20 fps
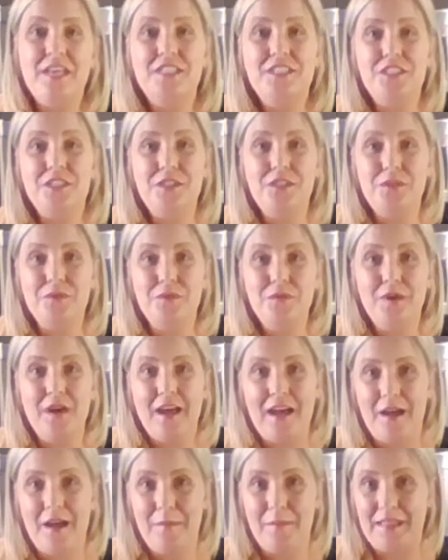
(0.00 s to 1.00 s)
to do
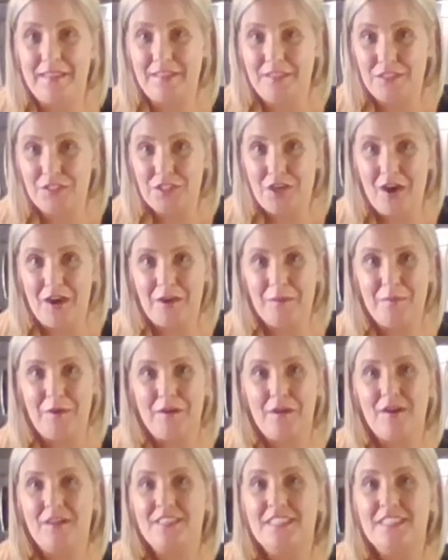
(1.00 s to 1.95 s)
a little talk about our